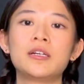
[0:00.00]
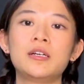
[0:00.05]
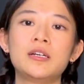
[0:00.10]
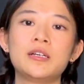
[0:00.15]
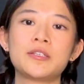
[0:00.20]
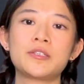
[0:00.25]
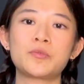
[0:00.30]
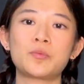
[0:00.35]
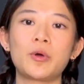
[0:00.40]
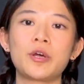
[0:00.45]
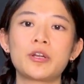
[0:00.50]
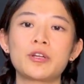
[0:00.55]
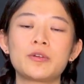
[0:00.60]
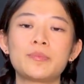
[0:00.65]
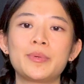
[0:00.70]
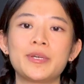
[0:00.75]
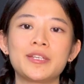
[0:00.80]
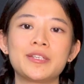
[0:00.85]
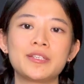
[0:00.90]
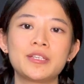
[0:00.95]
sweater,
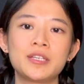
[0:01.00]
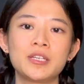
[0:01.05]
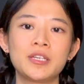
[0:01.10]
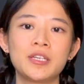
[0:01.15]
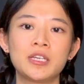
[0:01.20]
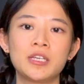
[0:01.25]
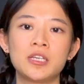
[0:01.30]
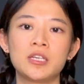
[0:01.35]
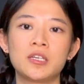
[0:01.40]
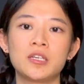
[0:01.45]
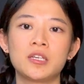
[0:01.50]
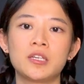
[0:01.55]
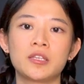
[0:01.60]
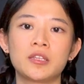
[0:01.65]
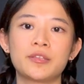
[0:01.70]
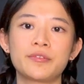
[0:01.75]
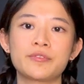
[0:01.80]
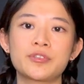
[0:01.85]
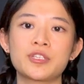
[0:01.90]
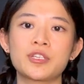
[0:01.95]
but
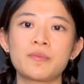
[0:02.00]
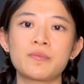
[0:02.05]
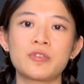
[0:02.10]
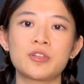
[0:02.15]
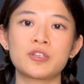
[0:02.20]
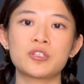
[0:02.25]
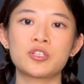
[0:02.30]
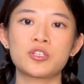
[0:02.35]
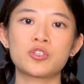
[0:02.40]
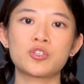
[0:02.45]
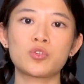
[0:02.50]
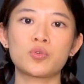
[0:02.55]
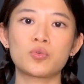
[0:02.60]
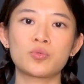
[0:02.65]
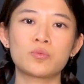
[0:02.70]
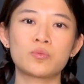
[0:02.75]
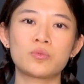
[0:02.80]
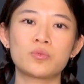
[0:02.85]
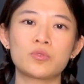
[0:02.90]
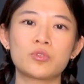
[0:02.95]
there's something just so
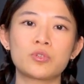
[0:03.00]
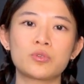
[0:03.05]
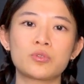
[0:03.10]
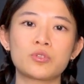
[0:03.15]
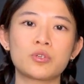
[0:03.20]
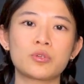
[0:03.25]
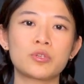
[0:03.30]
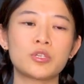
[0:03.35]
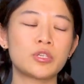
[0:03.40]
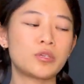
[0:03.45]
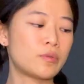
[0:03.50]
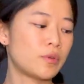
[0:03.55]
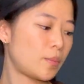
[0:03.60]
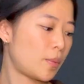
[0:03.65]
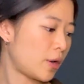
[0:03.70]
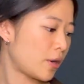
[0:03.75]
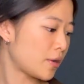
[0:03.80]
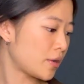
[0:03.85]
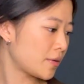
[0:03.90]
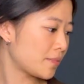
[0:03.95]
cute
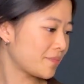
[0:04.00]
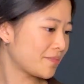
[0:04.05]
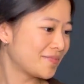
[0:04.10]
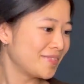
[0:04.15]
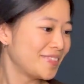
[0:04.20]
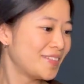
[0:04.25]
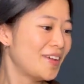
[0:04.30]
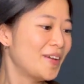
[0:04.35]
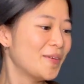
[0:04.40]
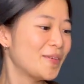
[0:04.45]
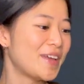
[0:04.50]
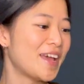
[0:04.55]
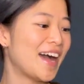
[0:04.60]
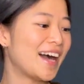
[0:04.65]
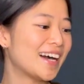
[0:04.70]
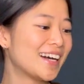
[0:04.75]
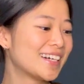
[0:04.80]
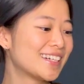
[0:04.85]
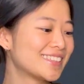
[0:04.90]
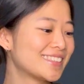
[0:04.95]
about it. Yeah.
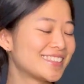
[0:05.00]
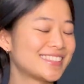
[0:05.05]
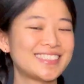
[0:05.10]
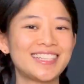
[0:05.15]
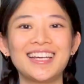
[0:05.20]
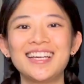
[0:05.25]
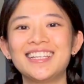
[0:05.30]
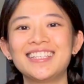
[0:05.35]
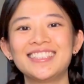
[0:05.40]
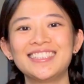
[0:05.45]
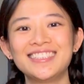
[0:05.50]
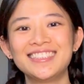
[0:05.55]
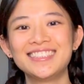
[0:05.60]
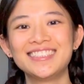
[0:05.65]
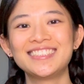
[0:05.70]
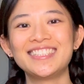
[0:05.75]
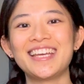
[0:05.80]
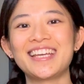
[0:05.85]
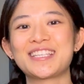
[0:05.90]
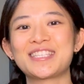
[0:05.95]
Okay.
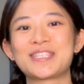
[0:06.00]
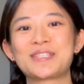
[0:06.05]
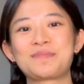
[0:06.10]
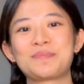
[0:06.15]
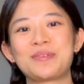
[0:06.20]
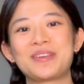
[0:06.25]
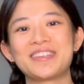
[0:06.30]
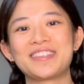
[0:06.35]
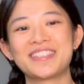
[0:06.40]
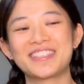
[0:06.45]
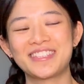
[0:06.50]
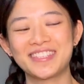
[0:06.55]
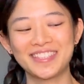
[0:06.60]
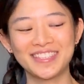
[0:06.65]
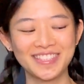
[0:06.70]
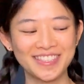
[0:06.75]
Next piece.